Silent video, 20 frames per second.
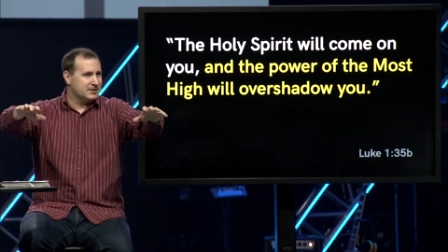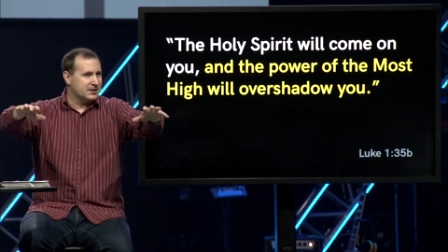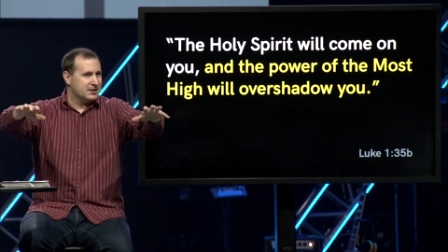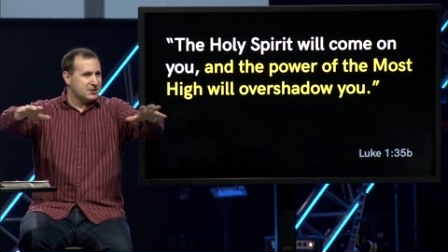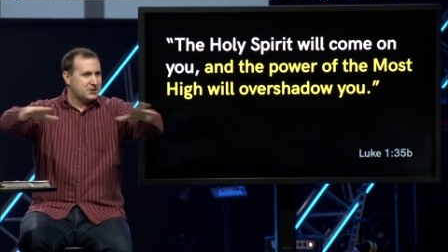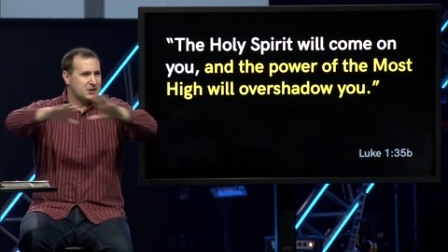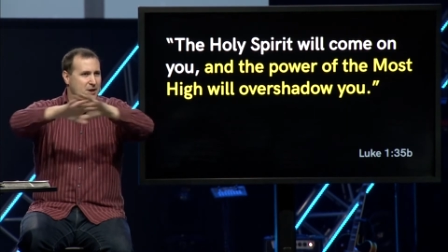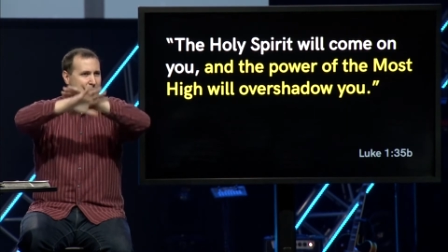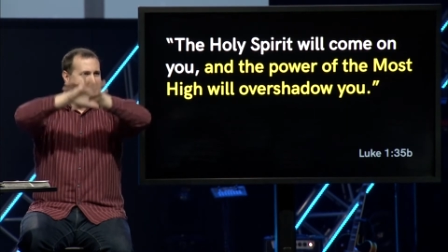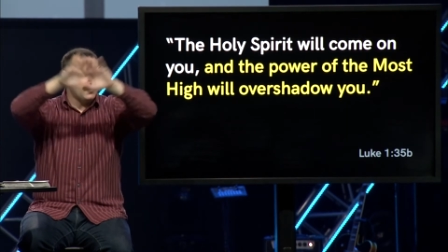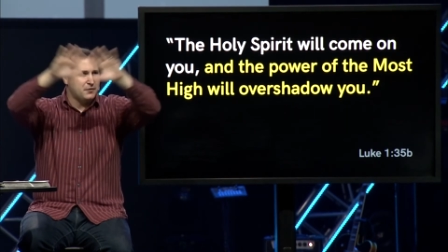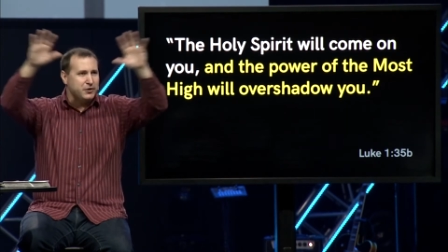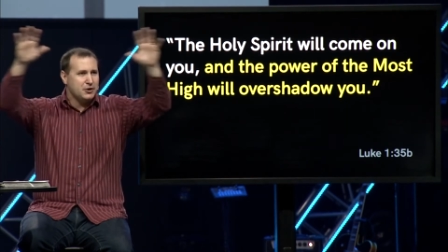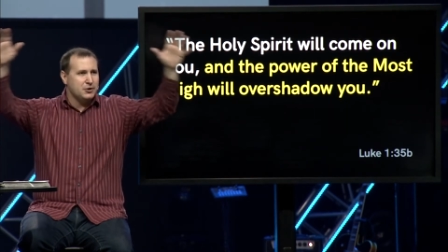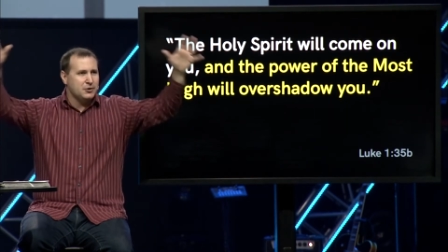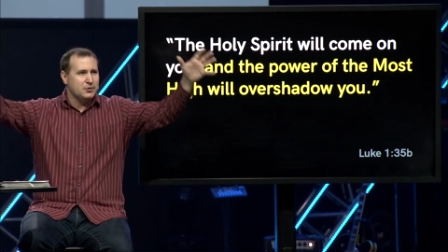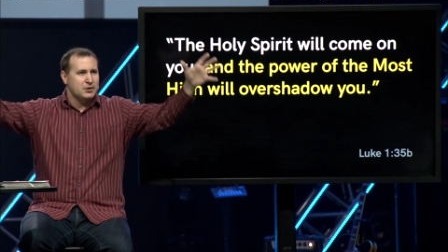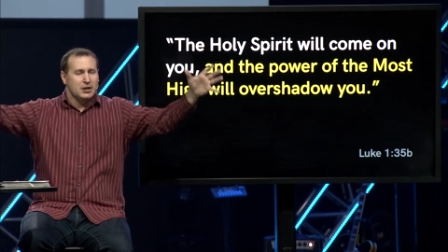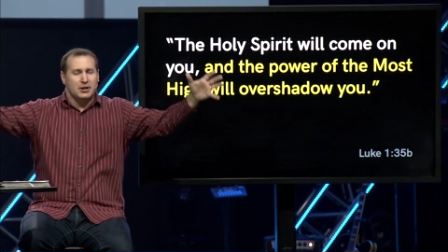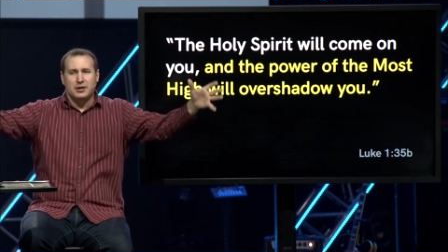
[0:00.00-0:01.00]
Some of
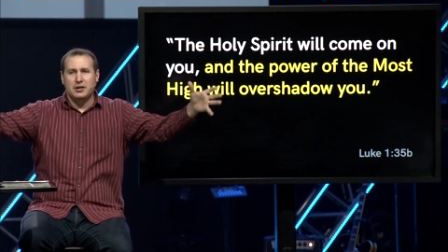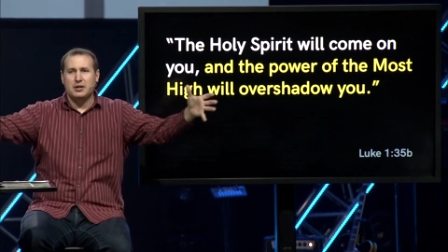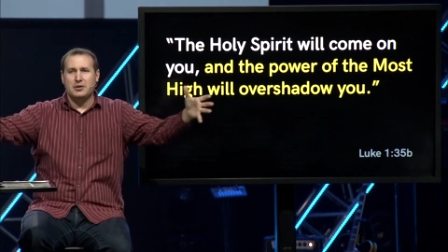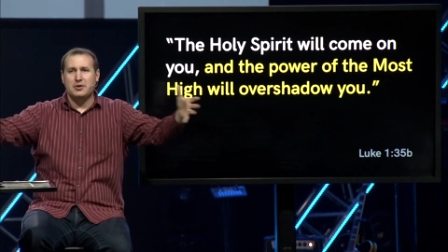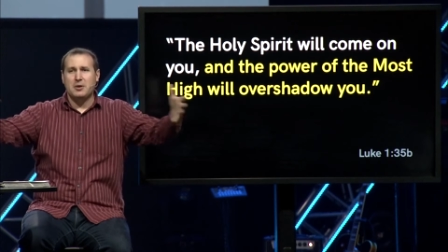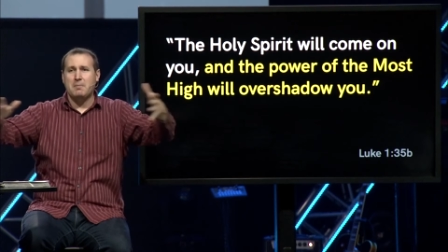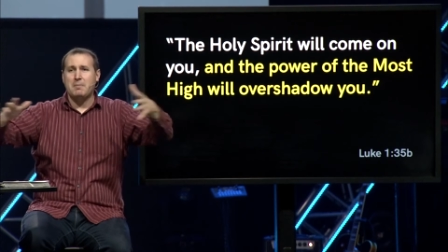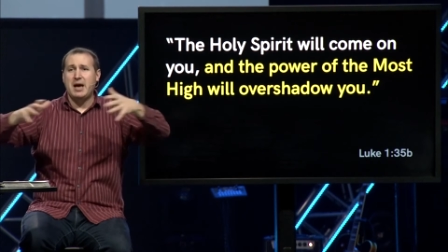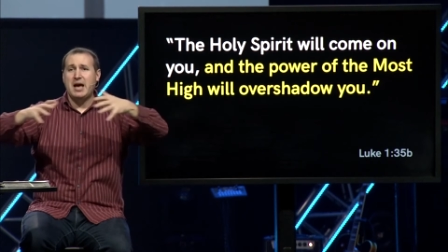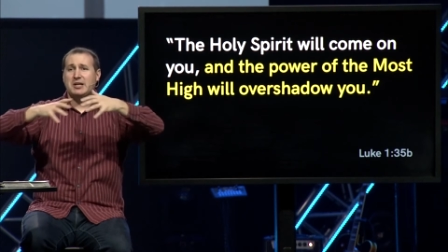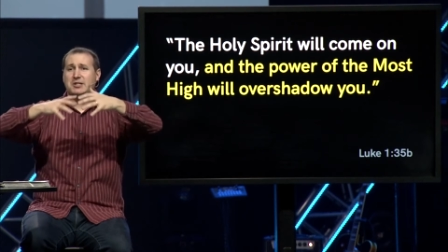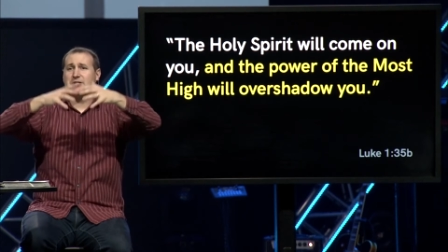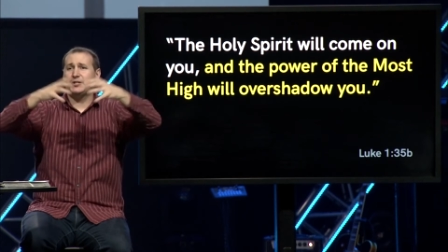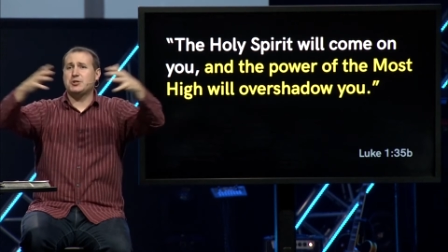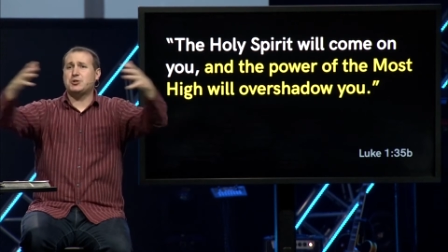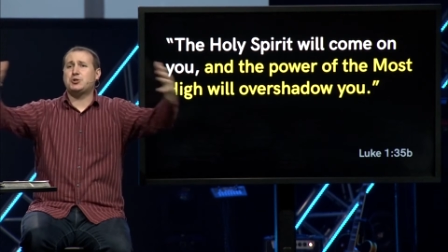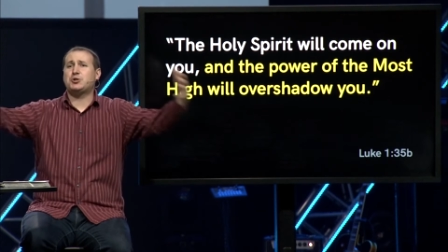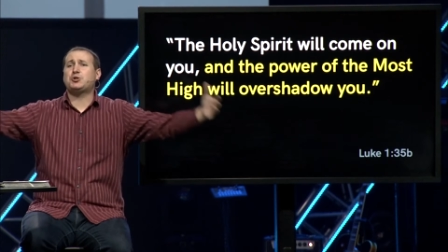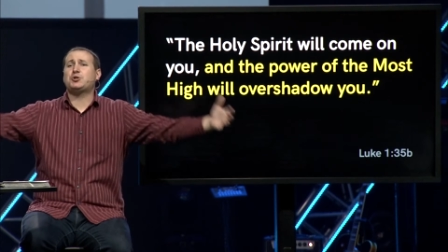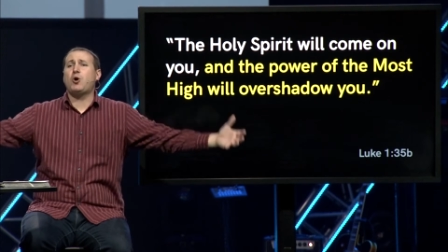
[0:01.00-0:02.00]
you, eh, the mess
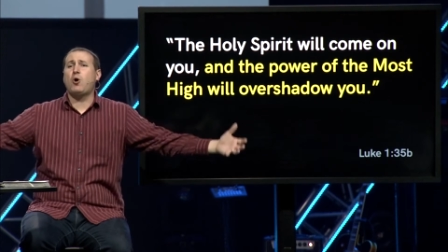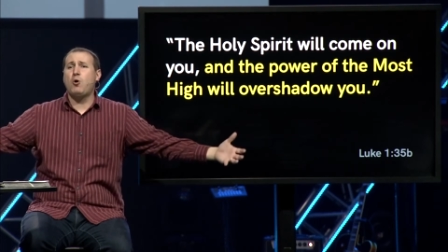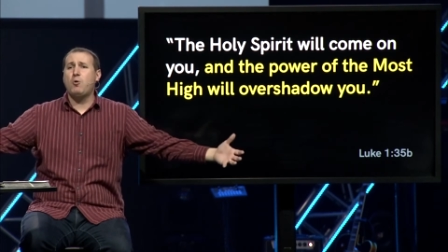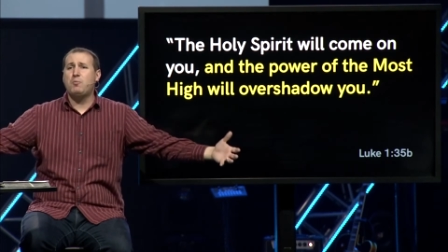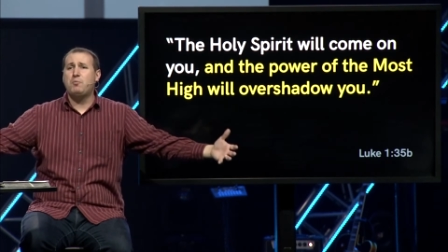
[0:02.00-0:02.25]
is so